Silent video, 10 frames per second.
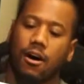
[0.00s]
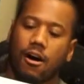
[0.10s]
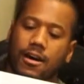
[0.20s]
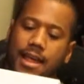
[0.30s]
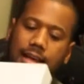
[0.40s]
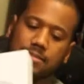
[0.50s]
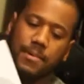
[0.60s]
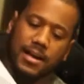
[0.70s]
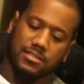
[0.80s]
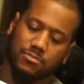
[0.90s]
On the
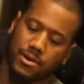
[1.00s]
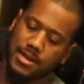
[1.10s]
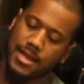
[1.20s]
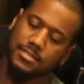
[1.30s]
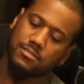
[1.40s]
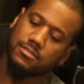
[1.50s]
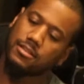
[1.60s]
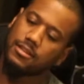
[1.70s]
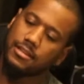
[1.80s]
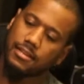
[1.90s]
Xbox One S,
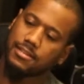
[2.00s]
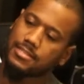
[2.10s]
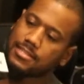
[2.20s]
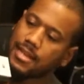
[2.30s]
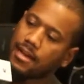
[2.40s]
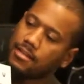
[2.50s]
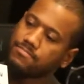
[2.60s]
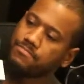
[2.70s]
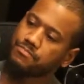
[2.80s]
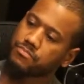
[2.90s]
you can tell,